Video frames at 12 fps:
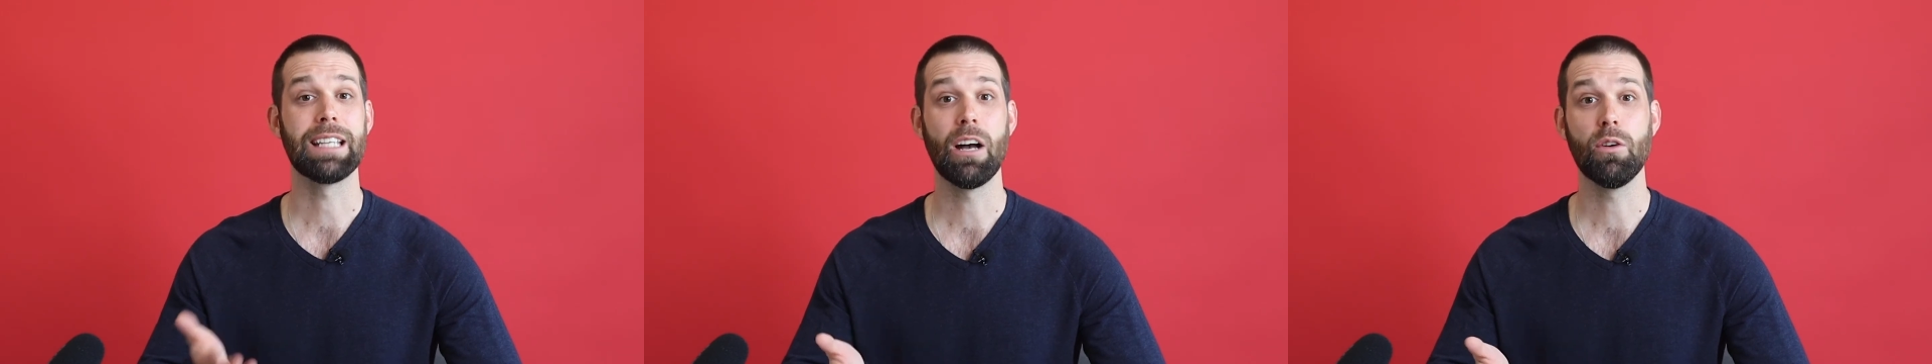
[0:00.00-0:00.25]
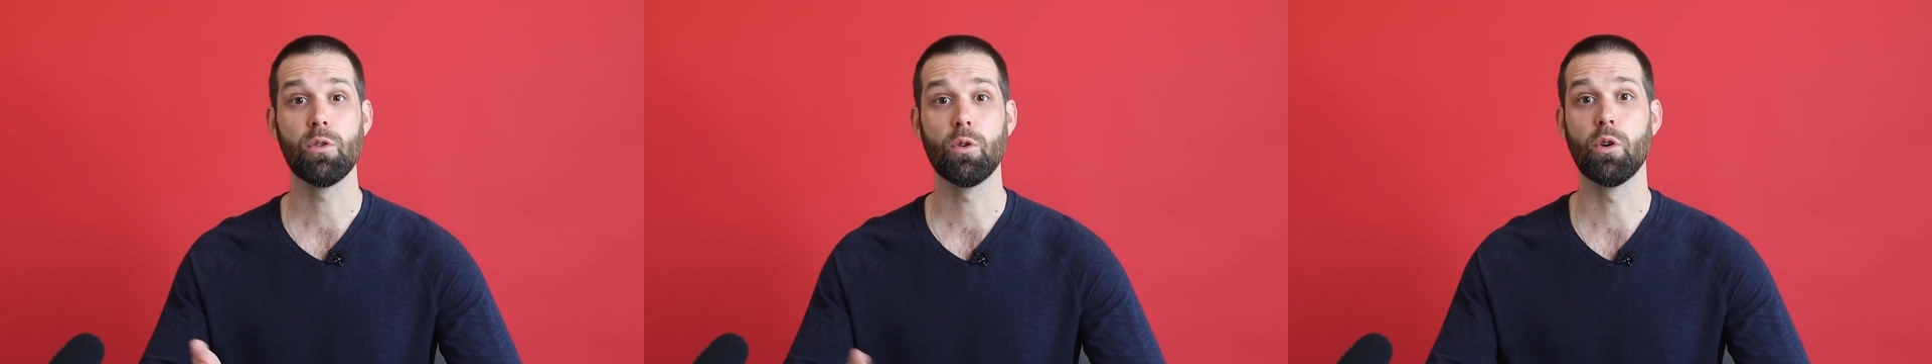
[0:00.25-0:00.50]

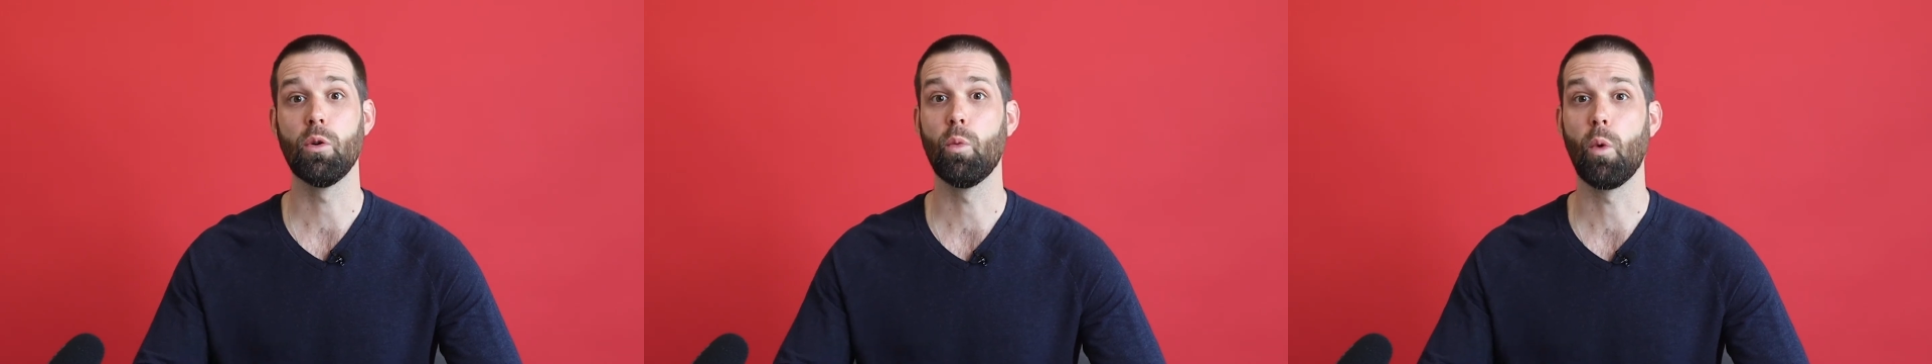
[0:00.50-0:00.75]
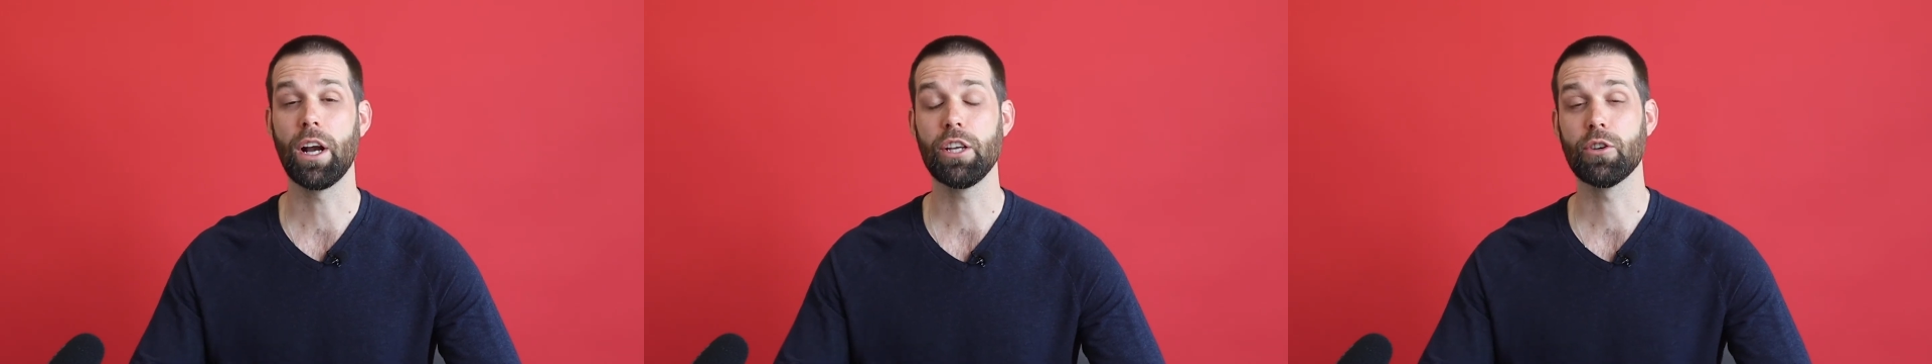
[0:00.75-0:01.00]
tell Google
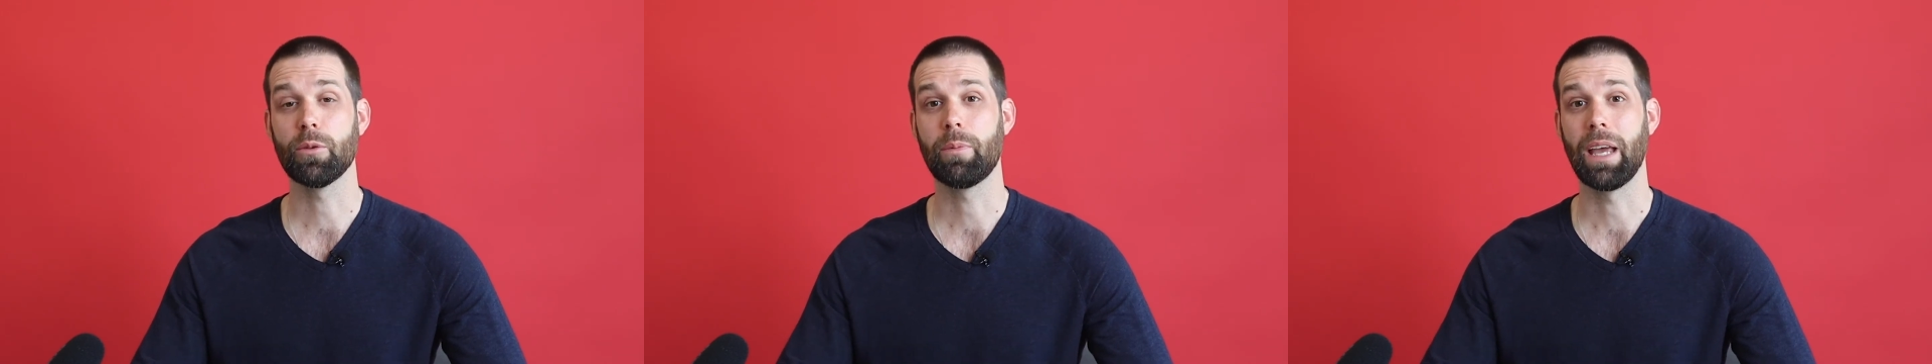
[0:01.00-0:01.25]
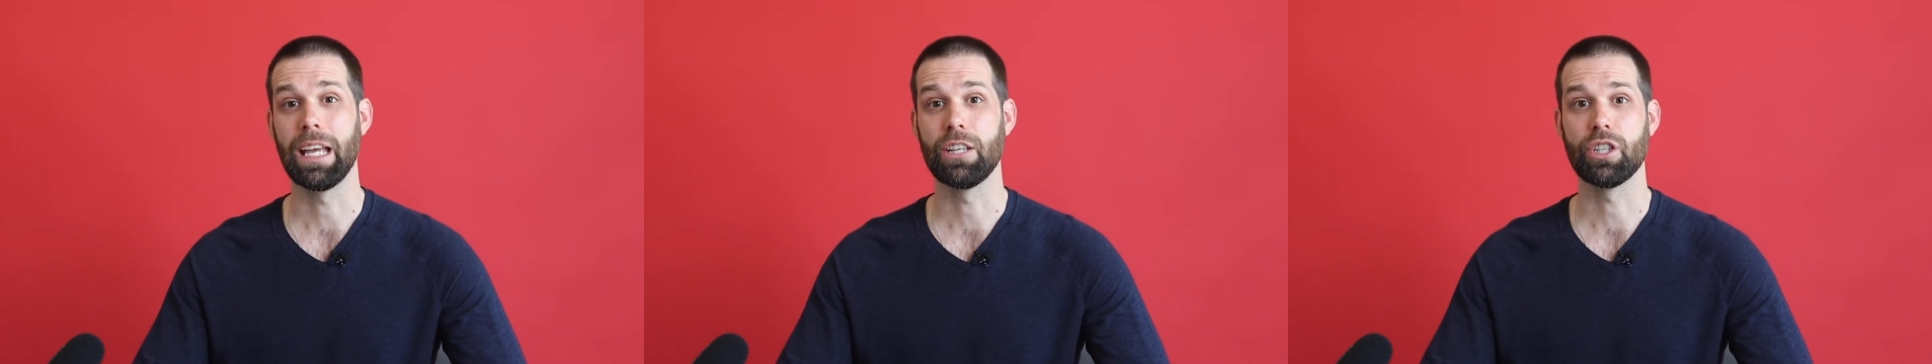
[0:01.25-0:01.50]
what your
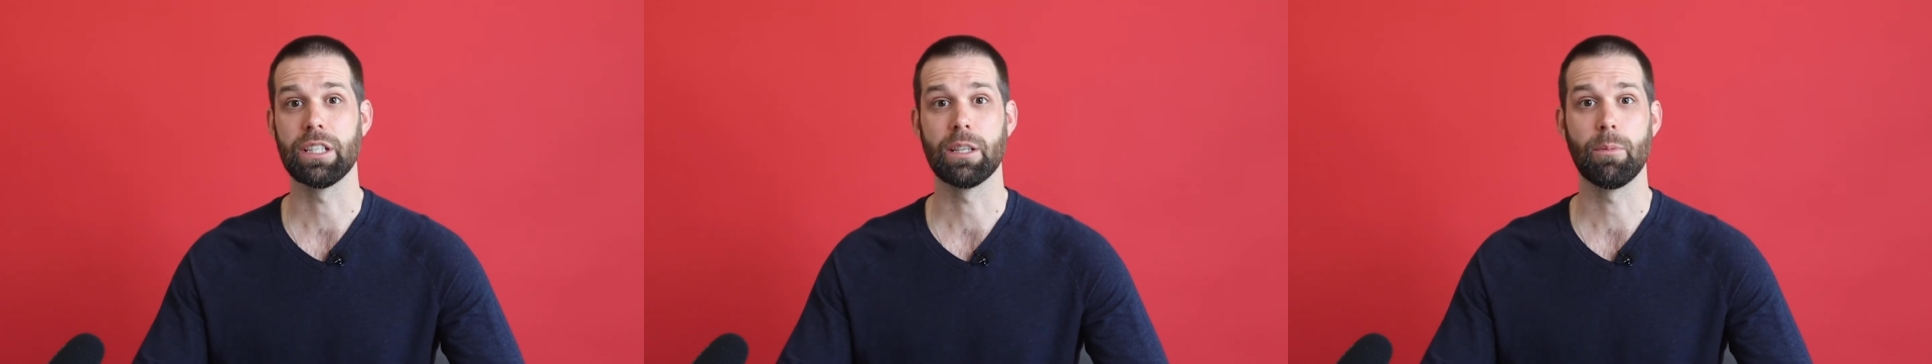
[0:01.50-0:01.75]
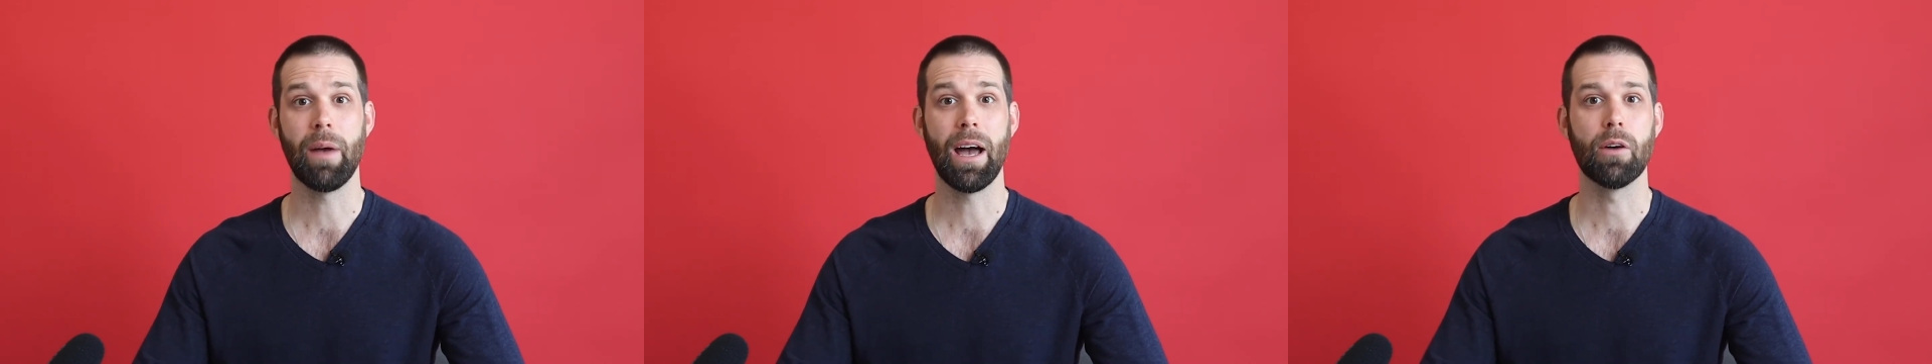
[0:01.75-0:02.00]
page is
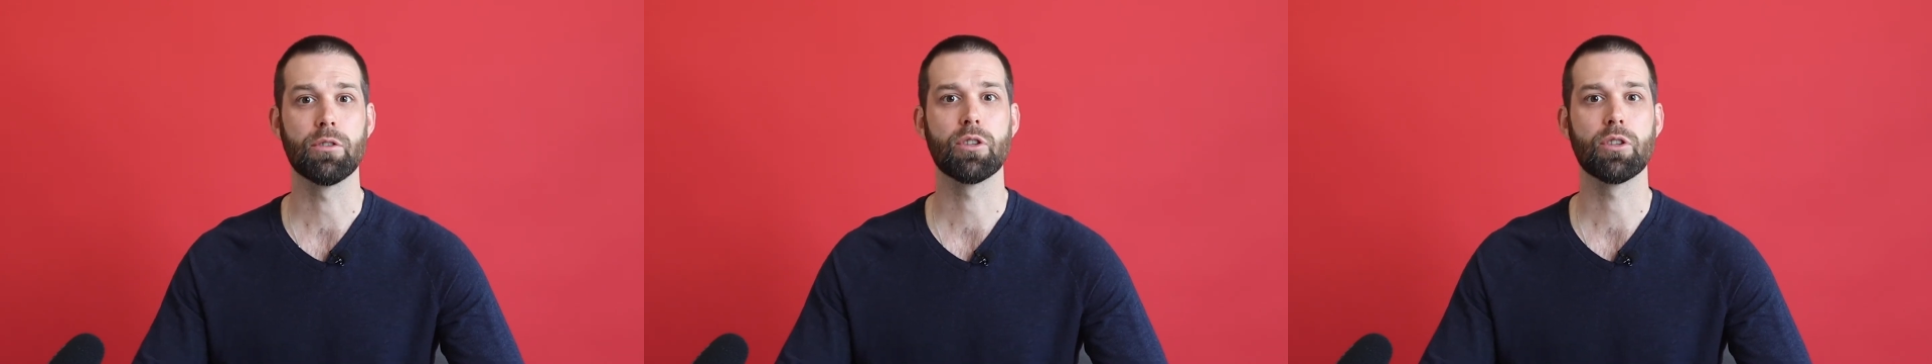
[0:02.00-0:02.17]
about.